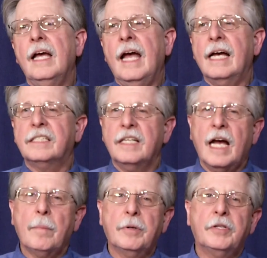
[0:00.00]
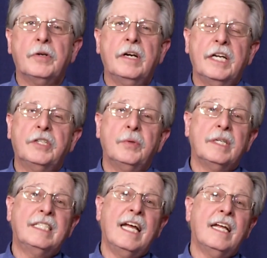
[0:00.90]
has the opportunity to
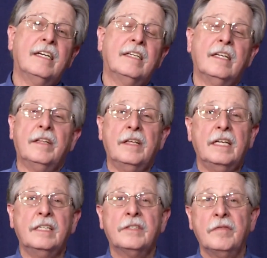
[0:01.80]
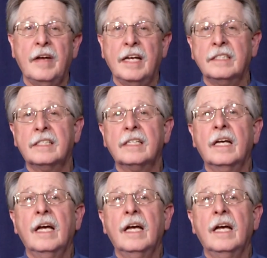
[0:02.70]
attend these events.